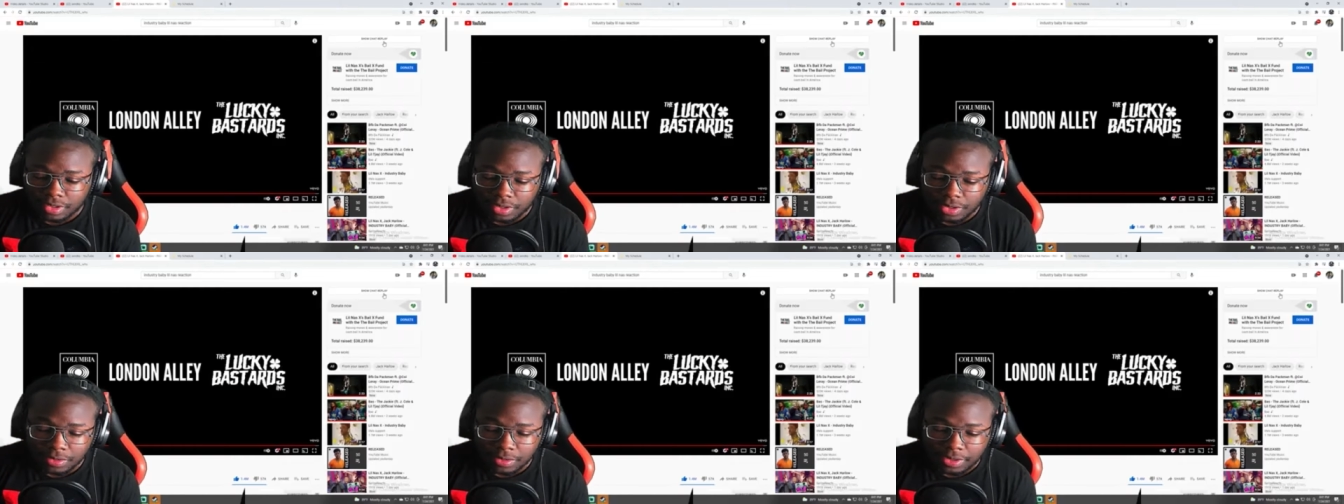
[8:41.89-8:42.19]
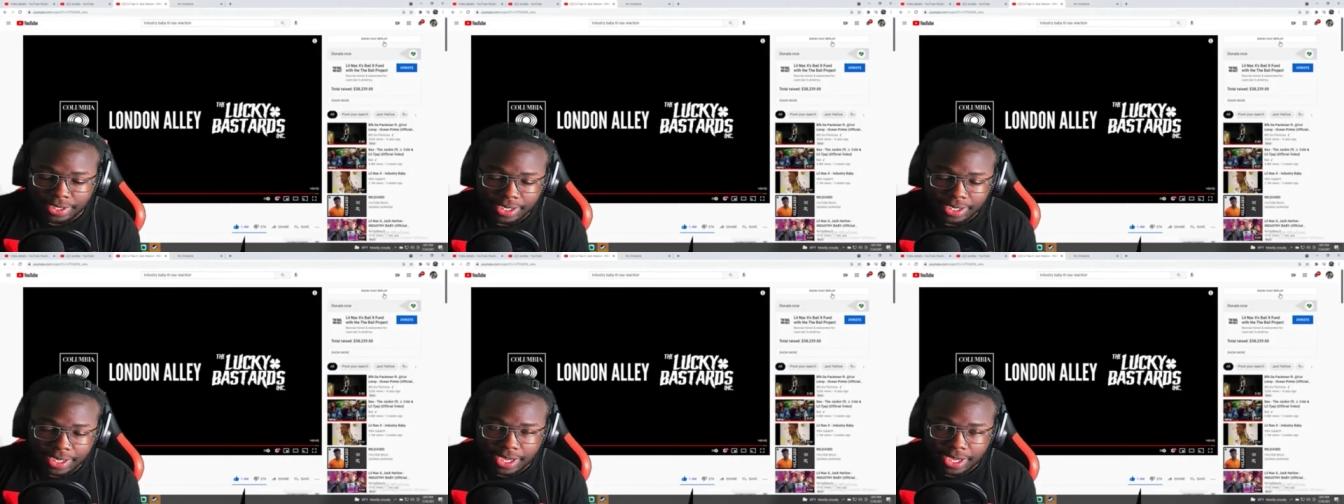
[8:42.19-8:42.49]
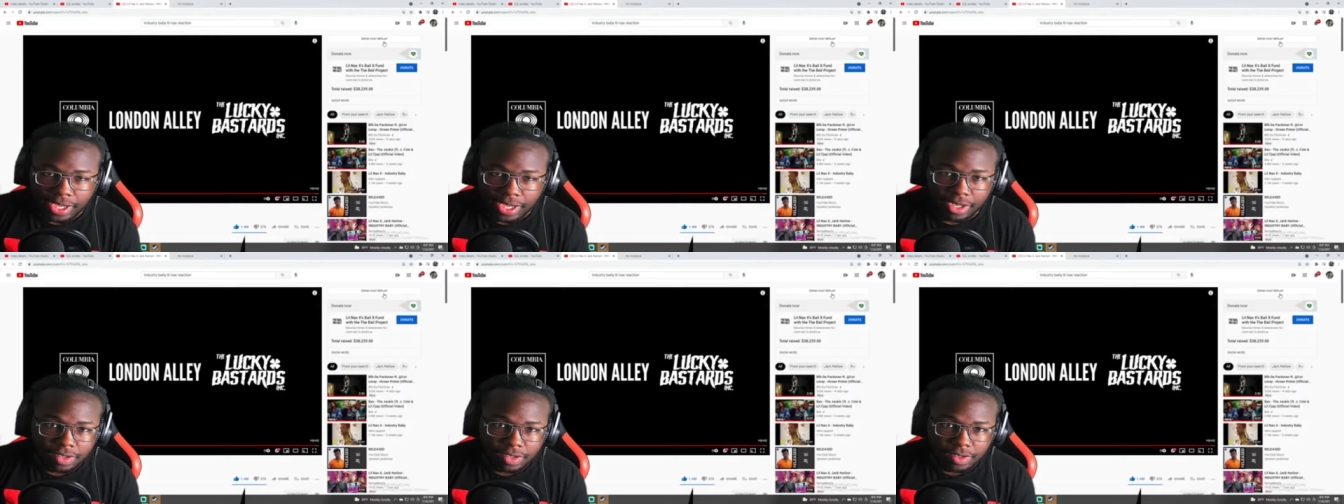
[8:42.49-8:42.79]
can't hate on
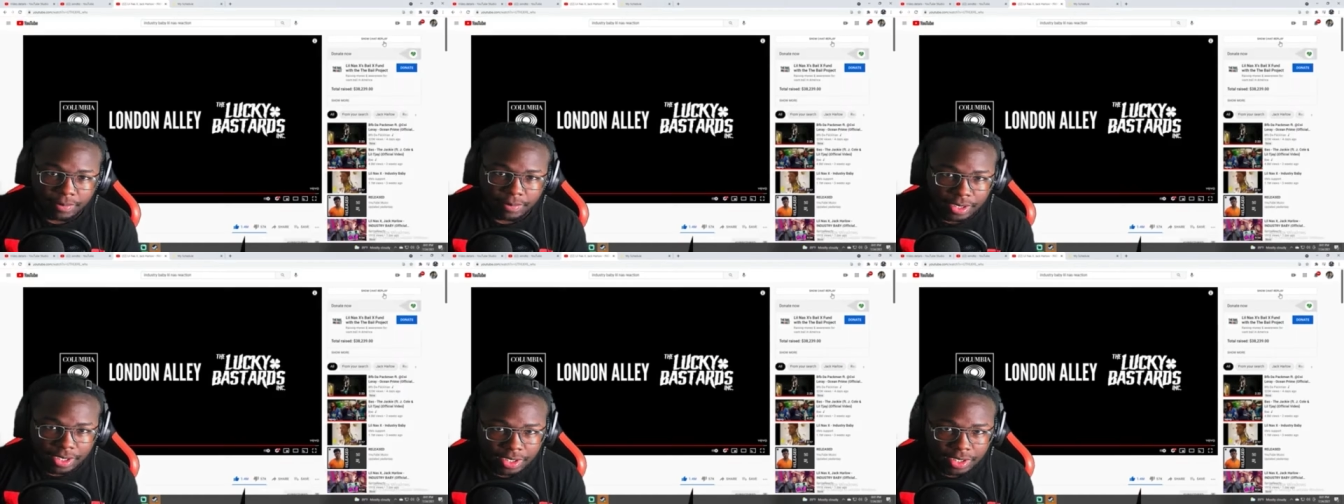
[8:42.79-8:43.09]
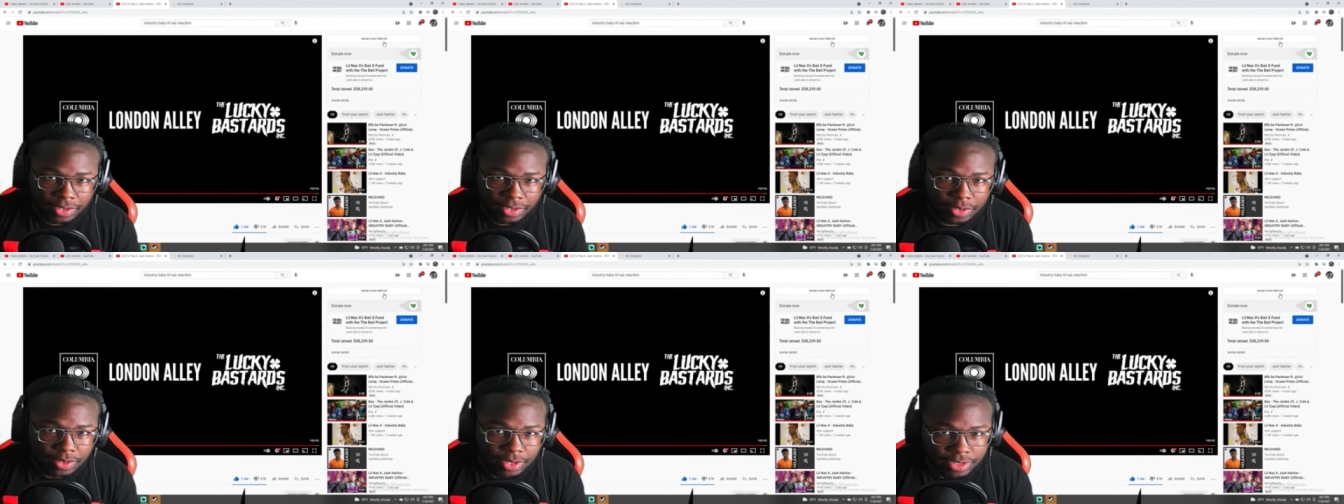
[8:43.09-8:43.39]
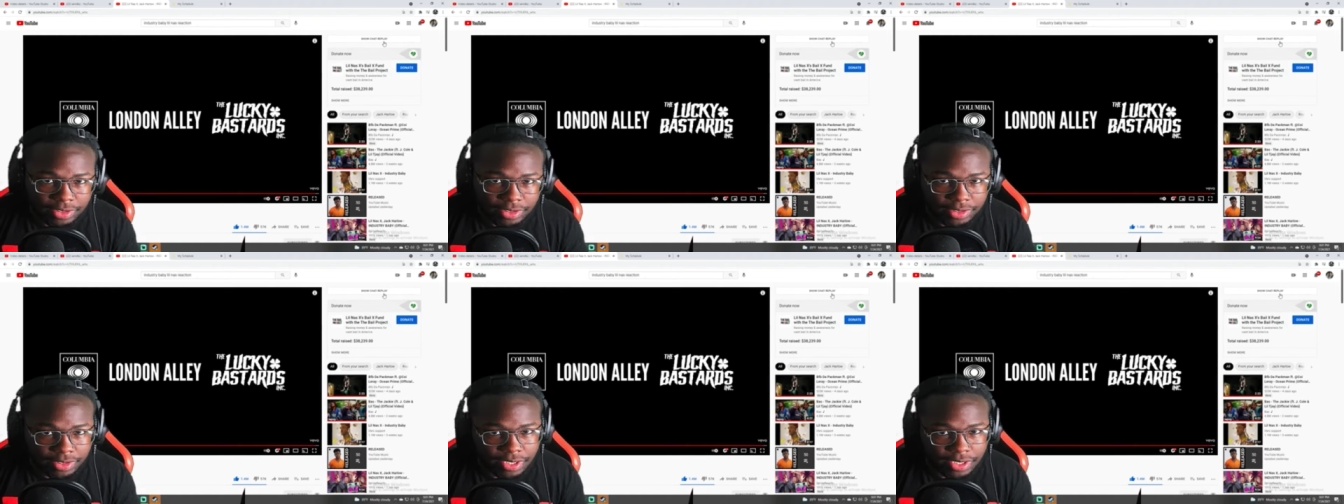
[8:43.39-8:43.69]
the man. He doing his
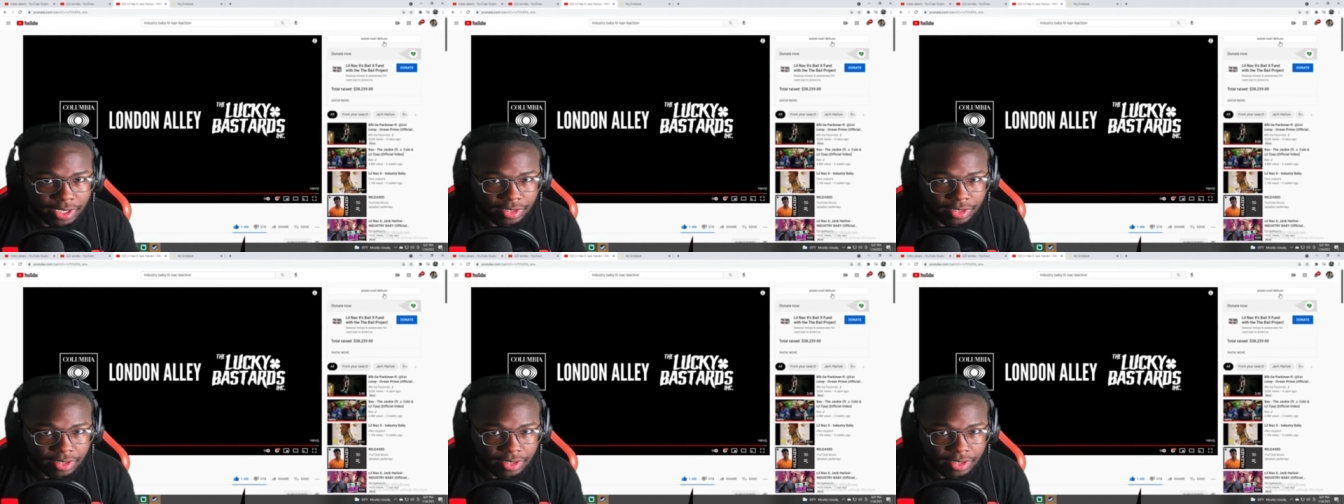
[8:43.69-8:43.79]
thing.